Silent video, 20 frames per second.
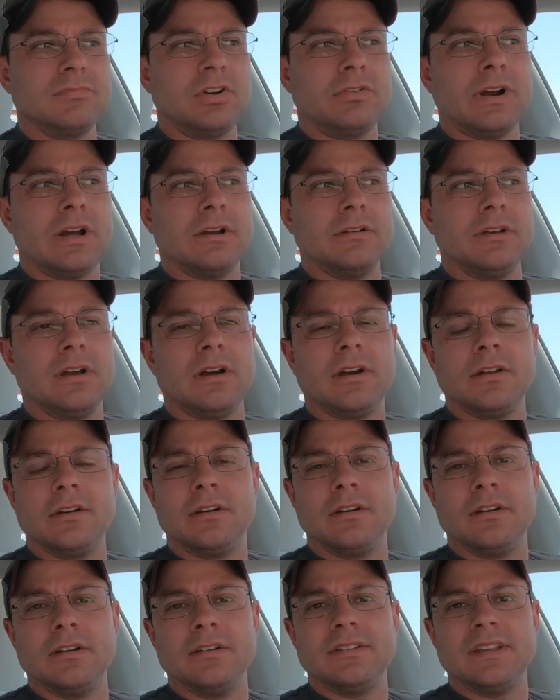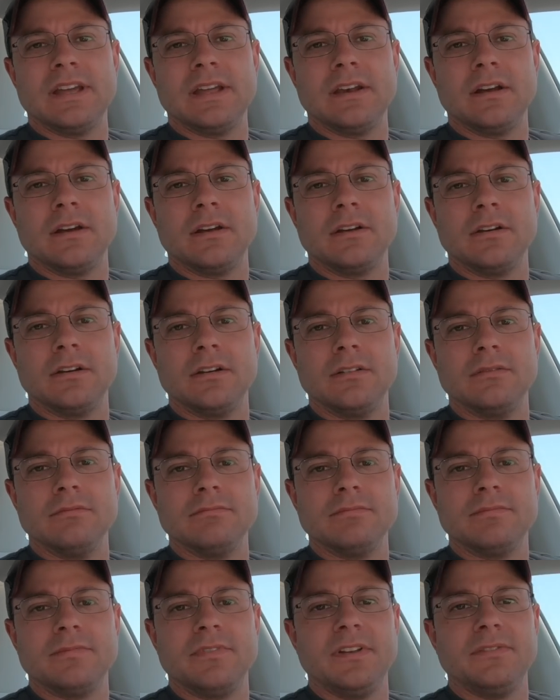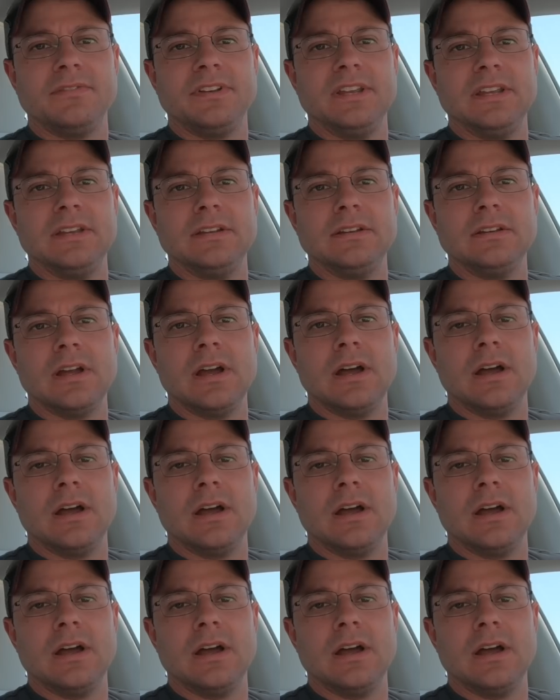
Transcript: around 110, 150,